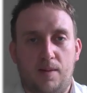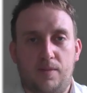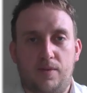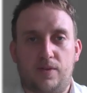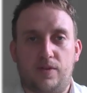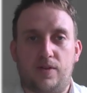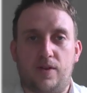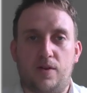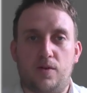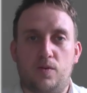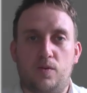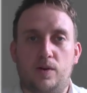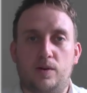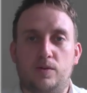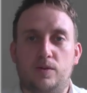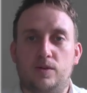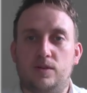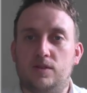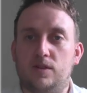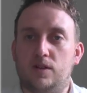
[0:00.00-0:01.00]
So we
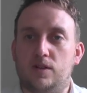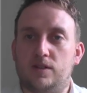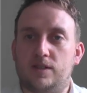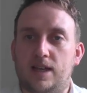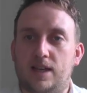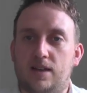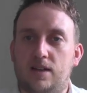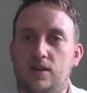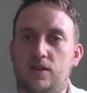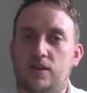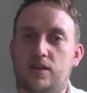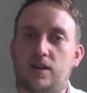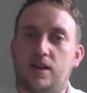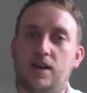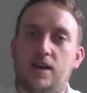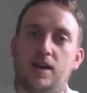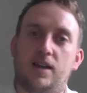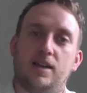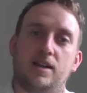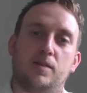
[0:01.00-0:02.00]
will take a look
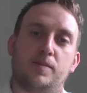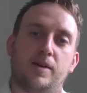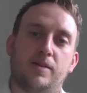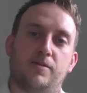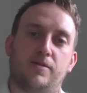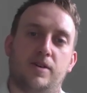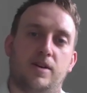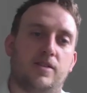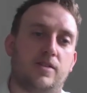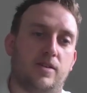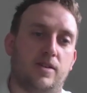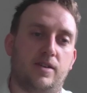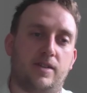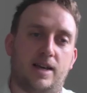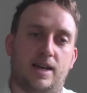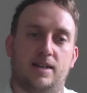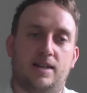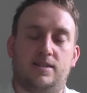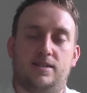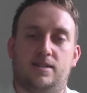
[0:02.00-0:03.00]
a little bit further at
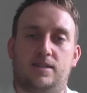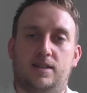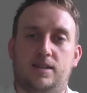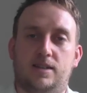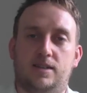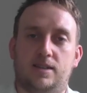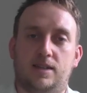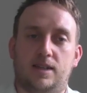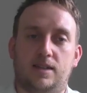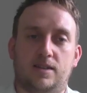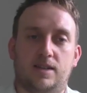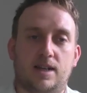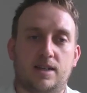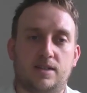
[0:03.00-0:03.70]
that in the next